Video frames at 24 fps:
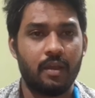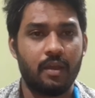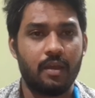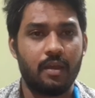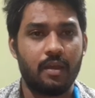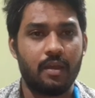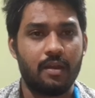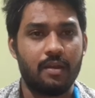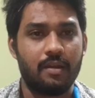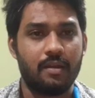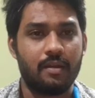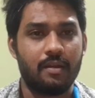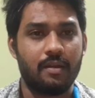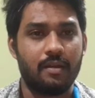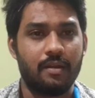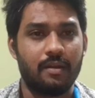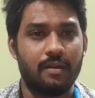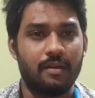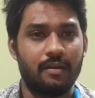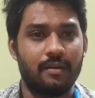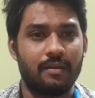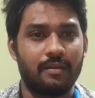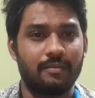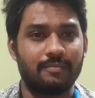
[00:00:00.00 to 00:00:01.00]
And
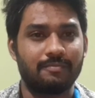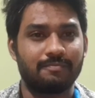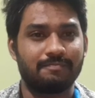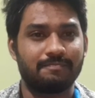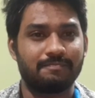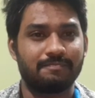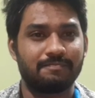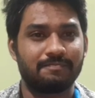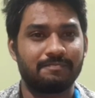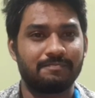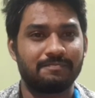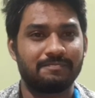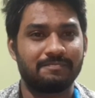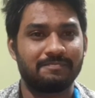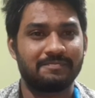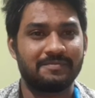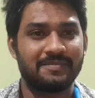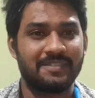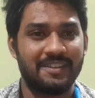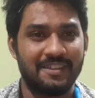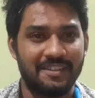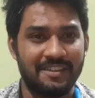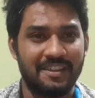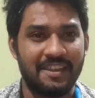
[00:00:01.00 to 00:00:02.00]

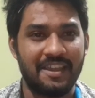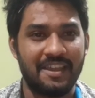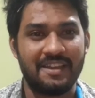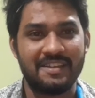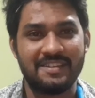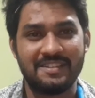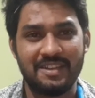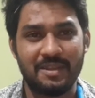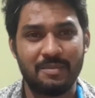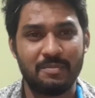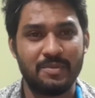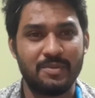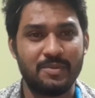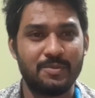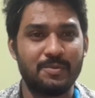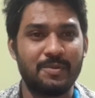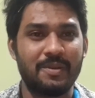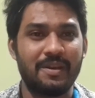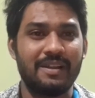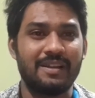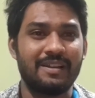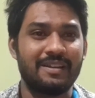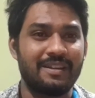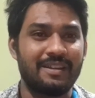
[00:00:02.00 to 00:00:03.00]
next episode
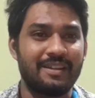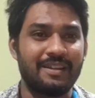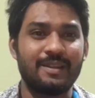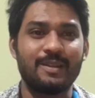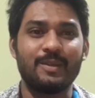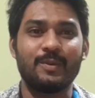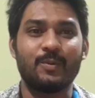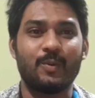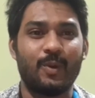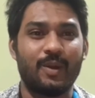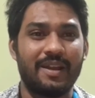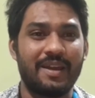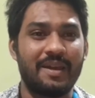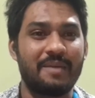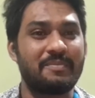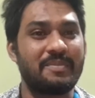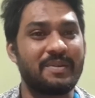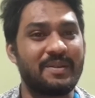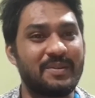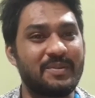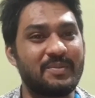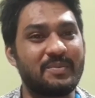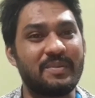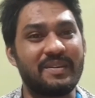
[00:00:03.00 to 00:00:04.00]
I'll tell you what
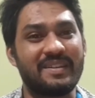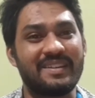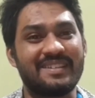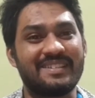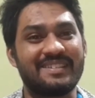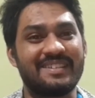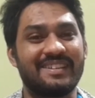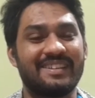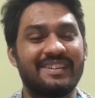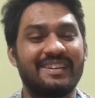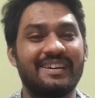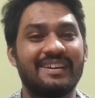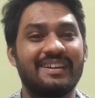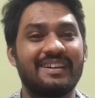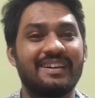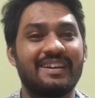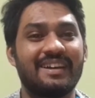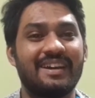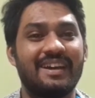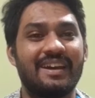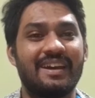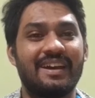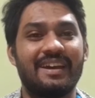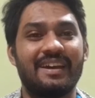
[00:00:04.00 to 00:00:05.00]
happened to Parikshita,
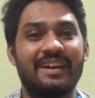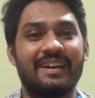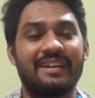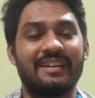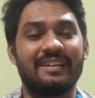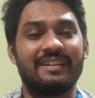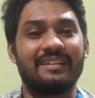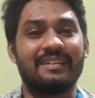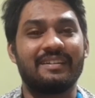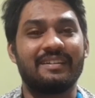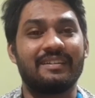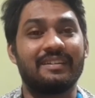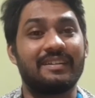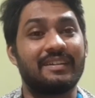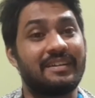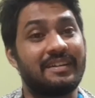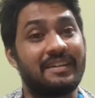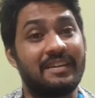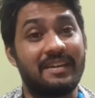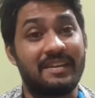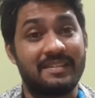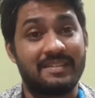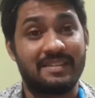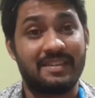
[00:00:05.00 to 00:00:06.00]
and did he
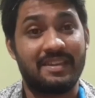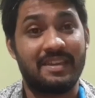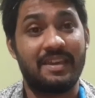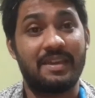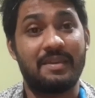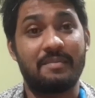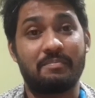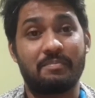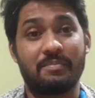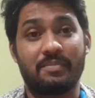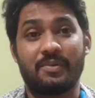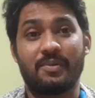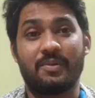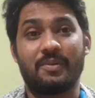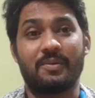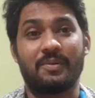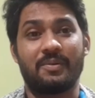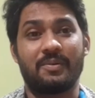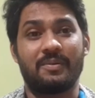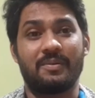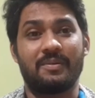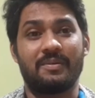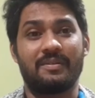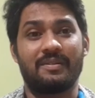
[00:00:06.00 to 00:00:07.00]
escape,
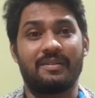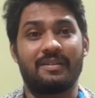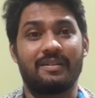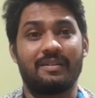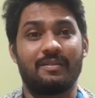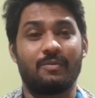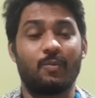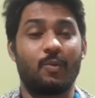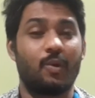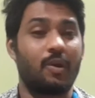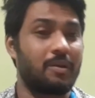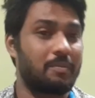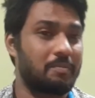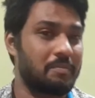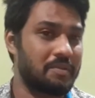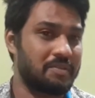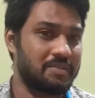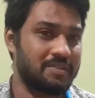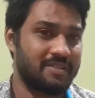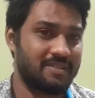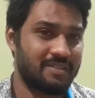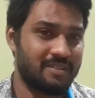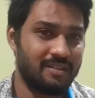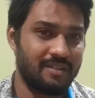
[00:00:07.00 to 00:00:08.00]
or what
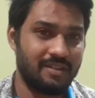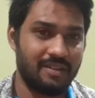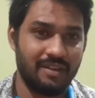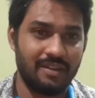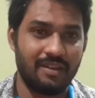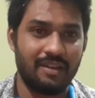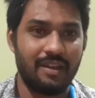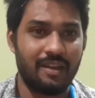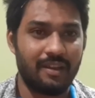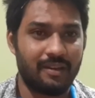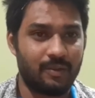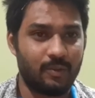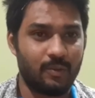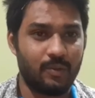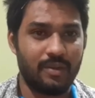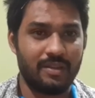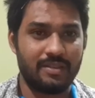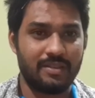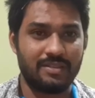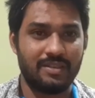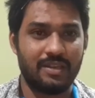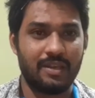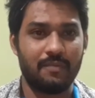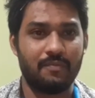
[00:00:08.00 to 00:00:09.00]
measures did he take to
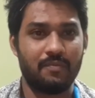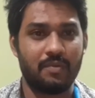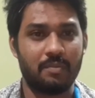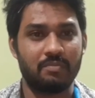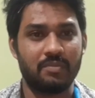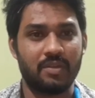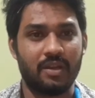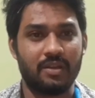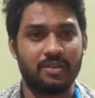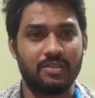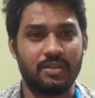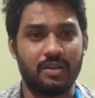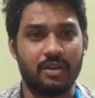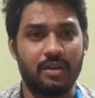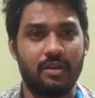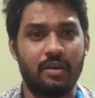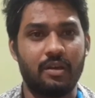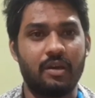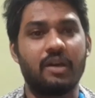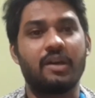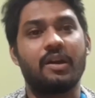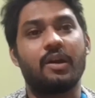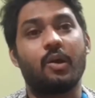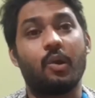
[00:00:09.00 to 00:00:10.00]
escape from Takshaka,
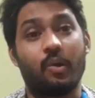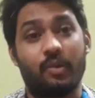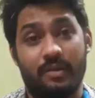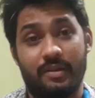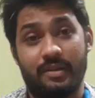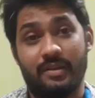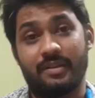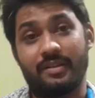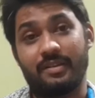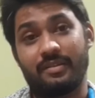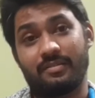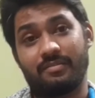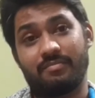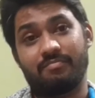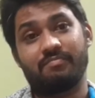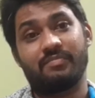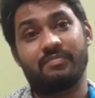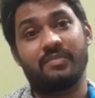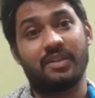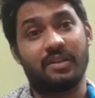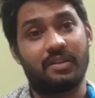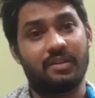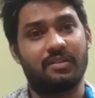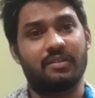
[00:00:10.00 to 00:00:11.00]
or
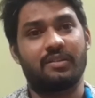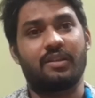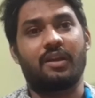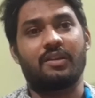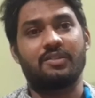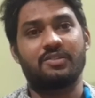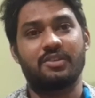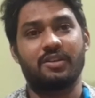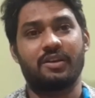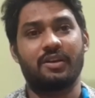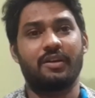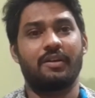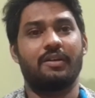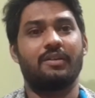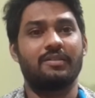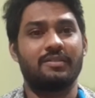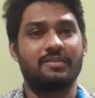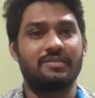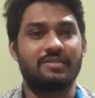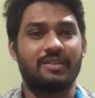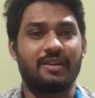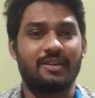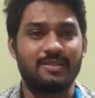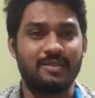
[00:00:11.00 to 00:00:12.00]
did Takshaka
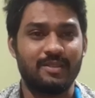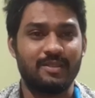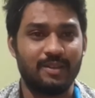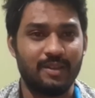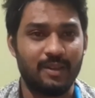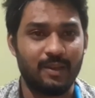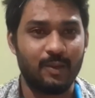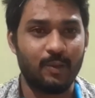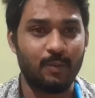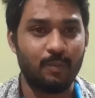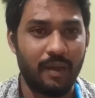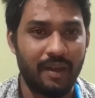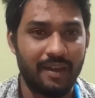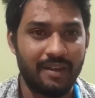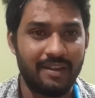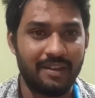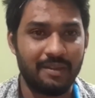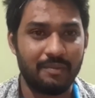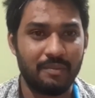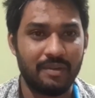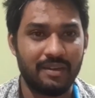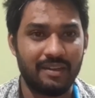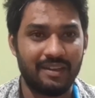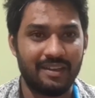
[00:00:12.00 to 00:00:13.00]
succeeded to bite
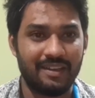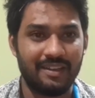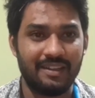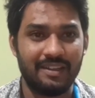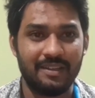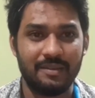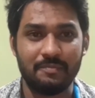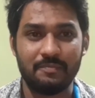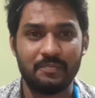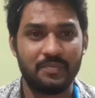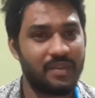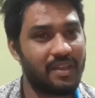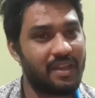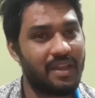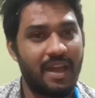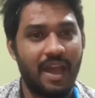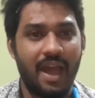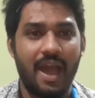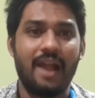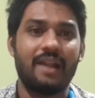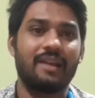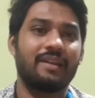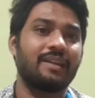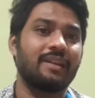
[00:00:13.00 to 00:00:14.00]
him and kill him.
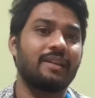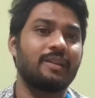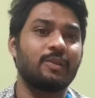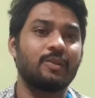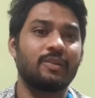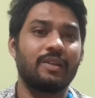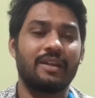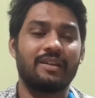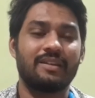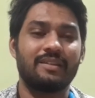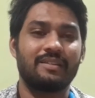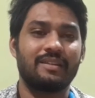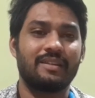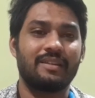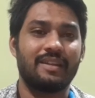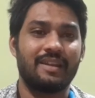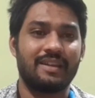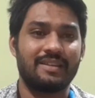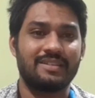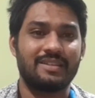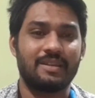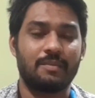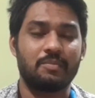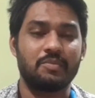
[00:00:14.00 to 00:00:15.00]
I'll tell you that in the
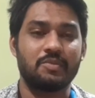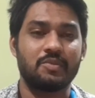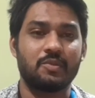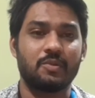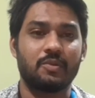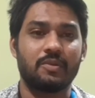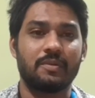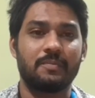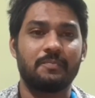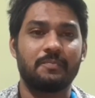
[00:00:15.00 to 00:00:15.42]
next episode.